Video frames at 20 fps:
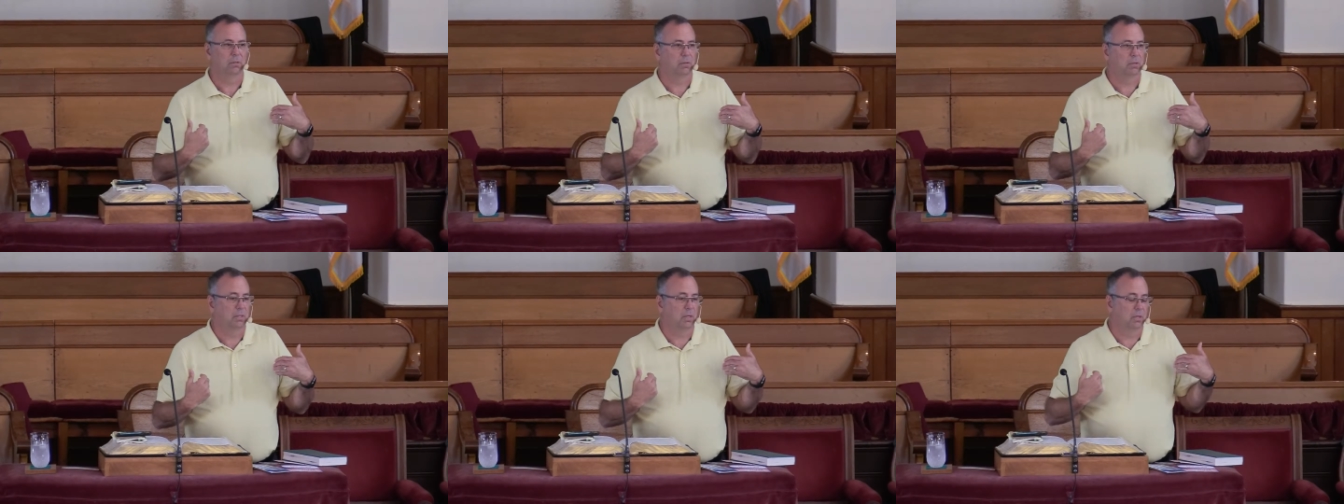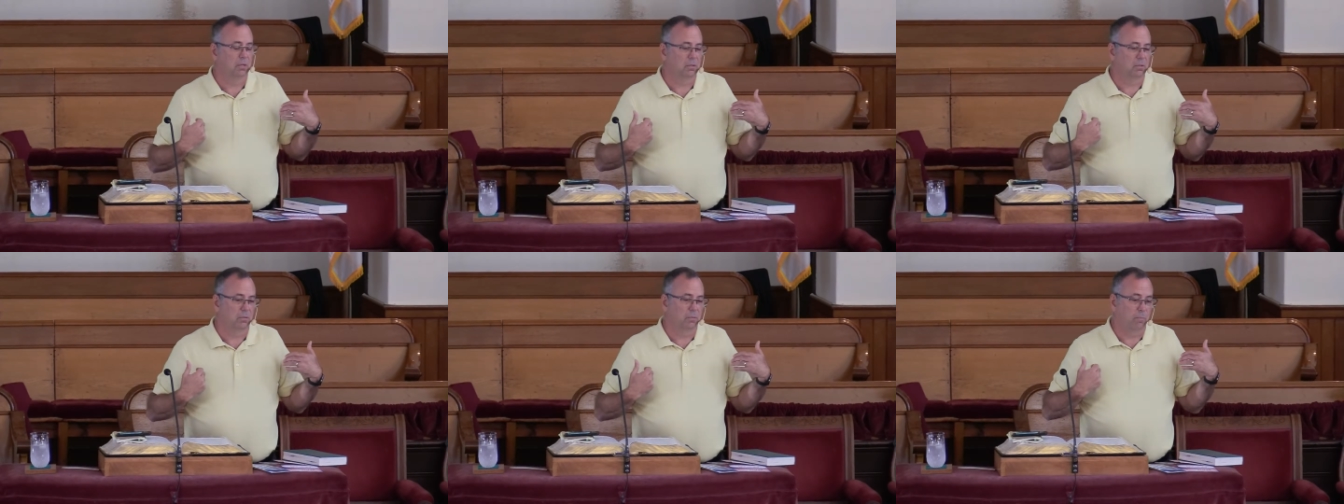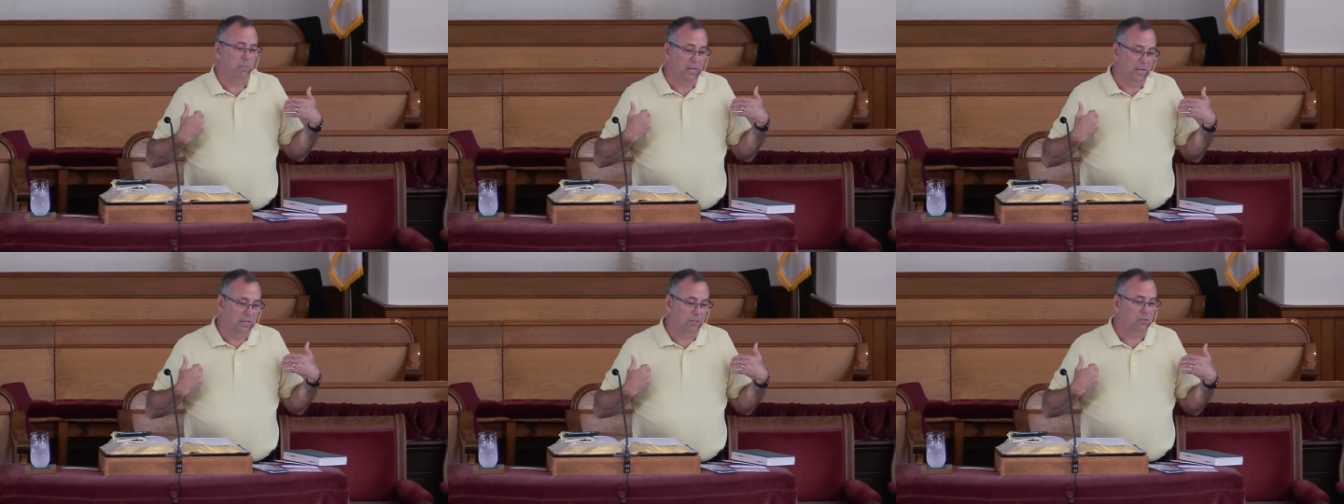their
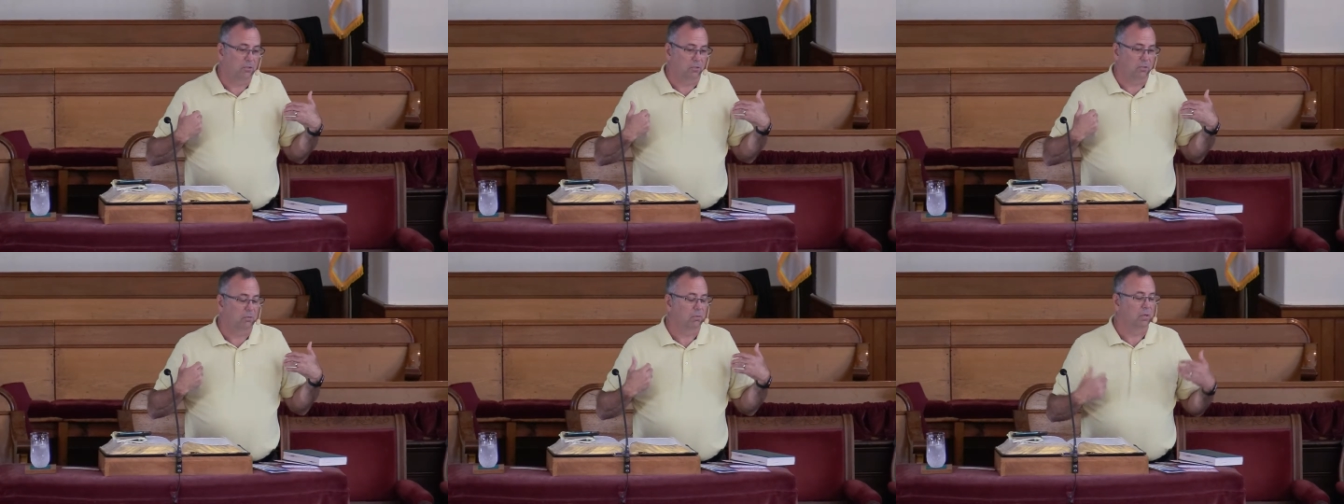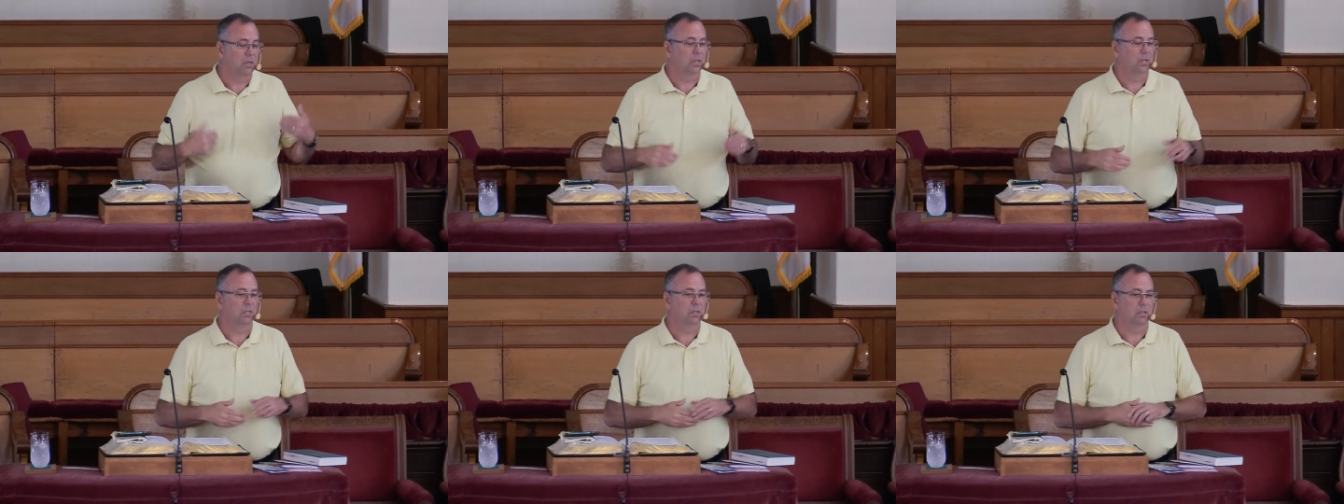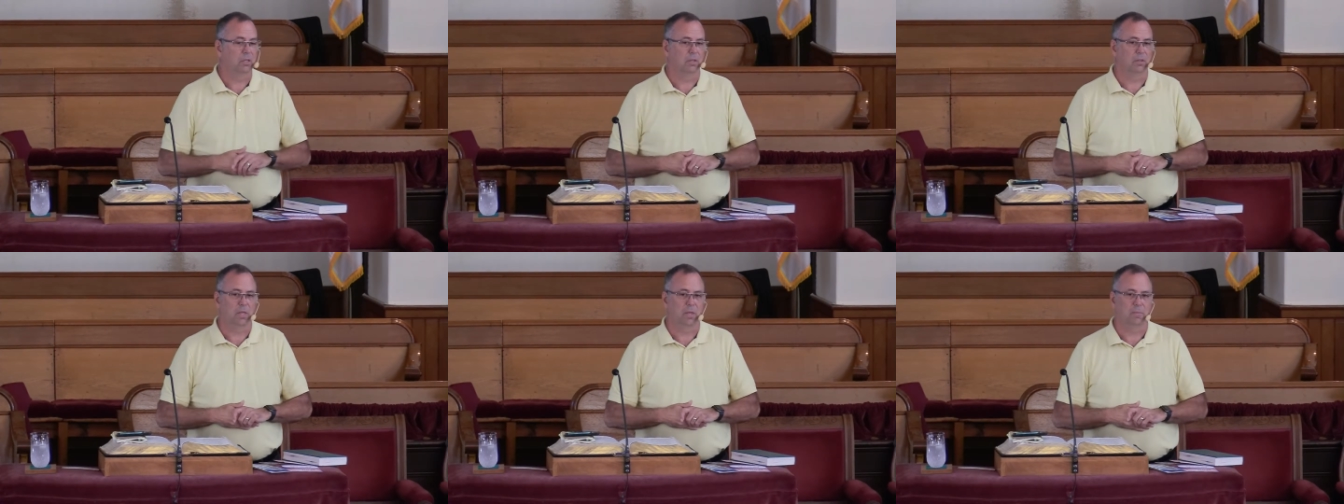master, right?
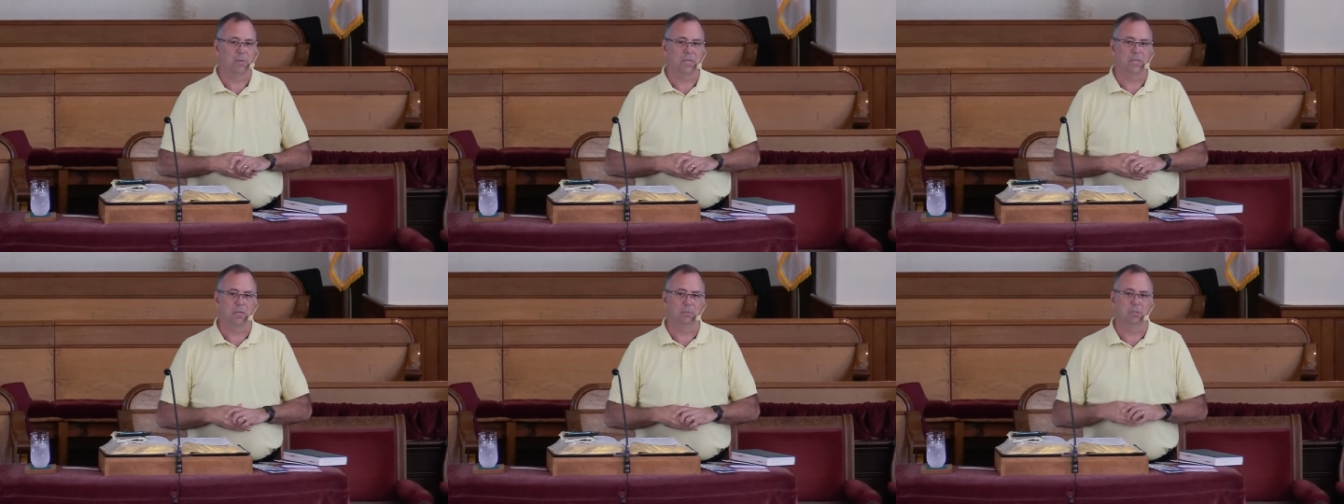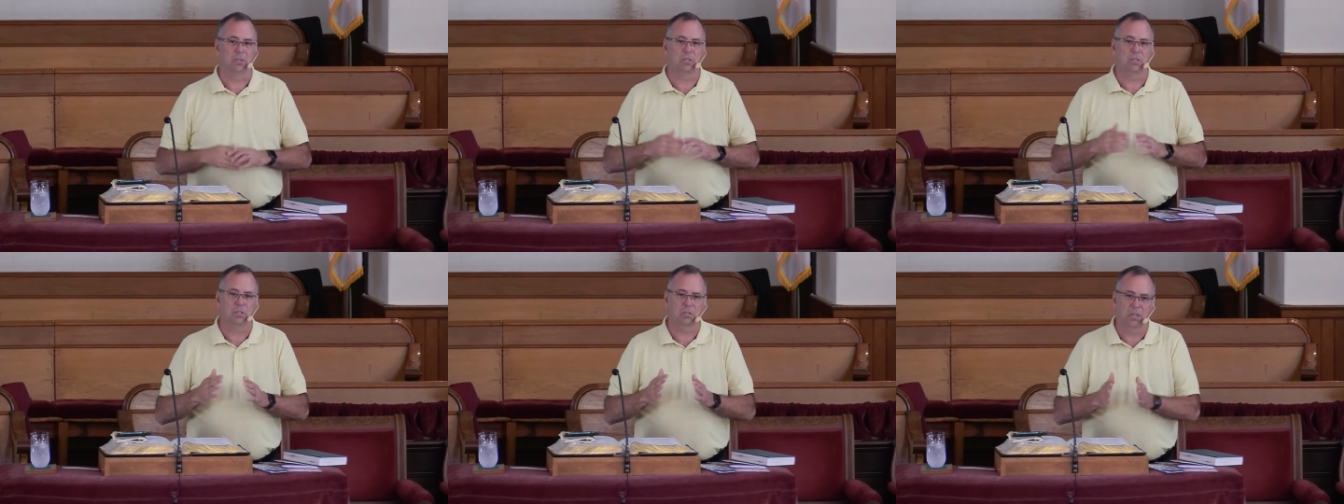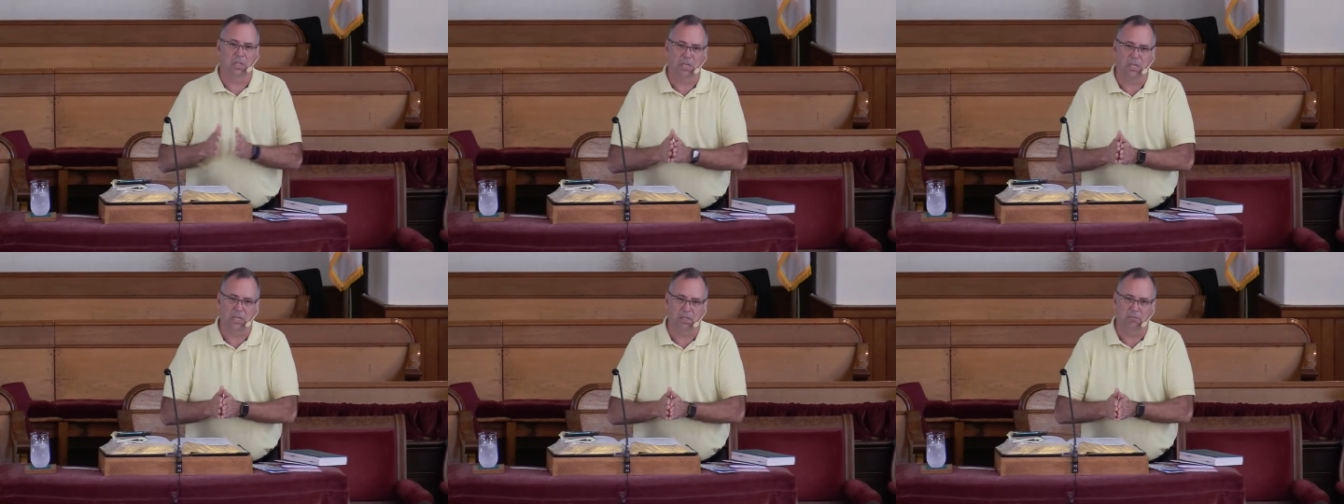And they become a
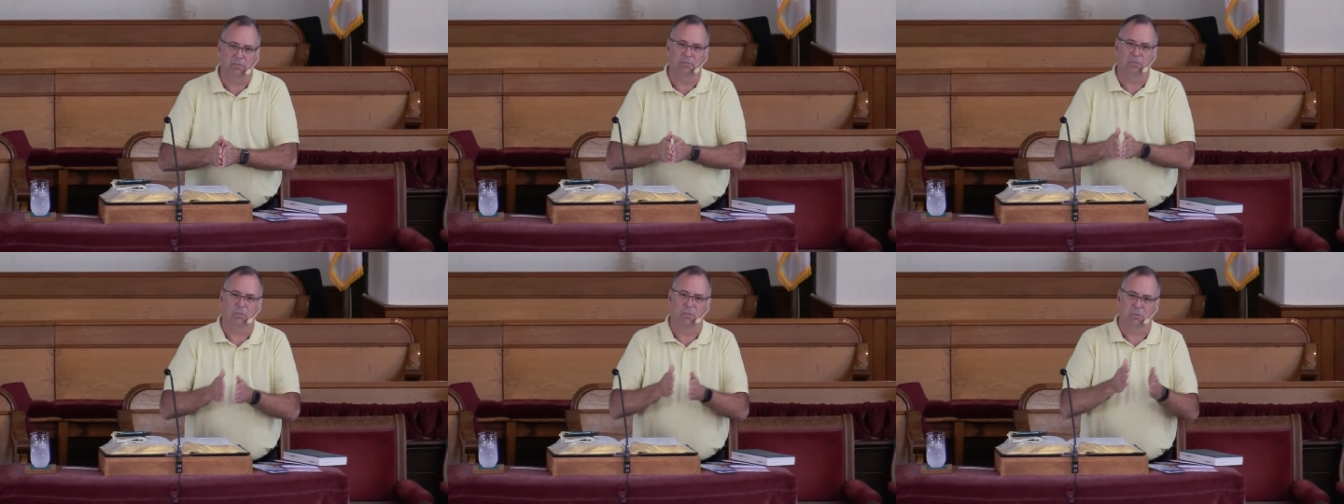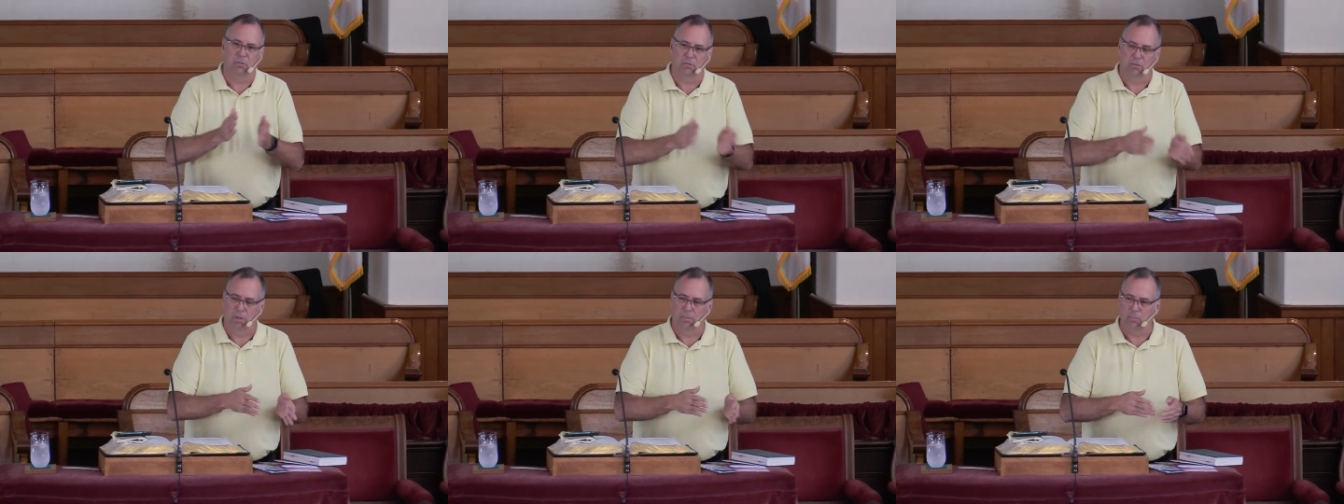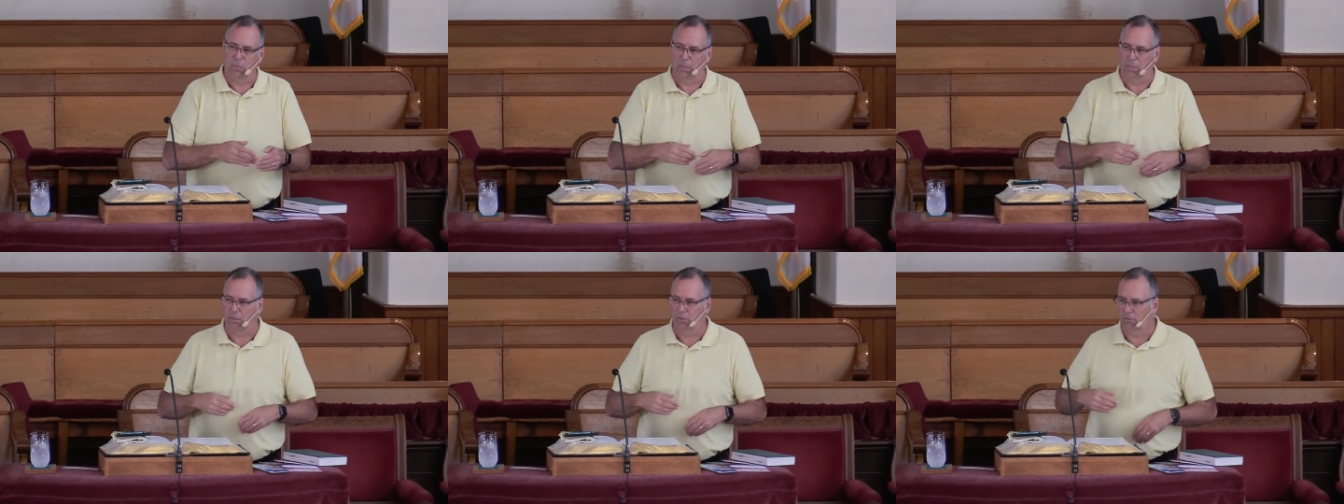slave to
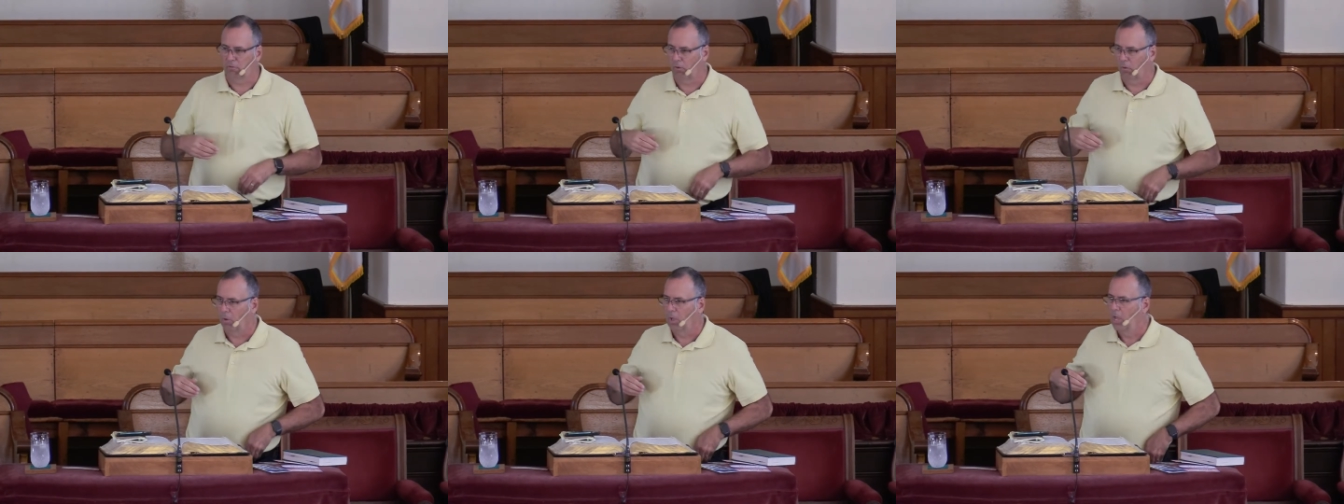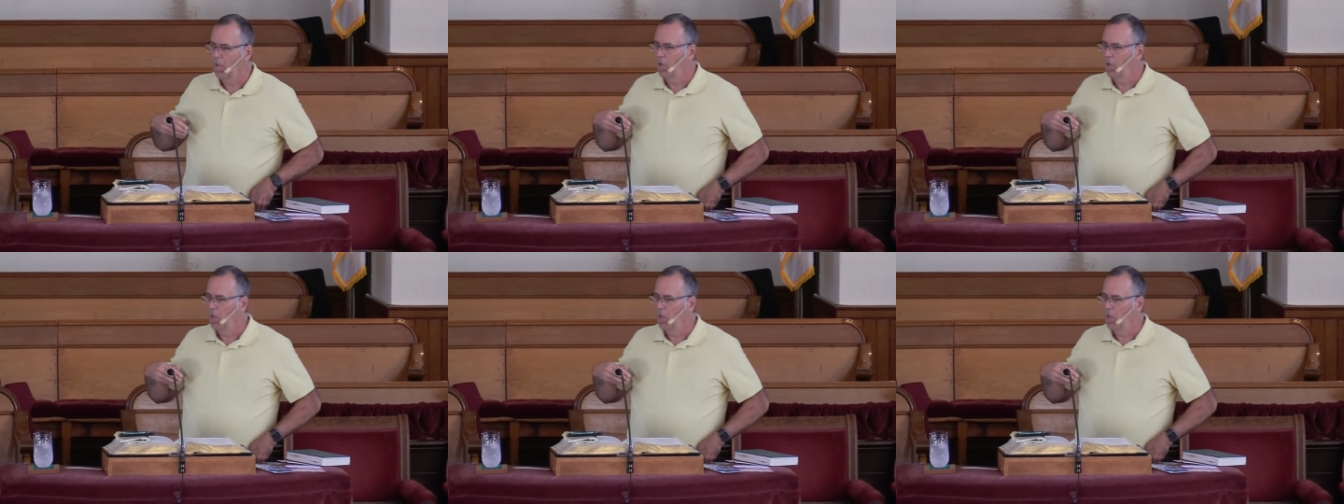something. And so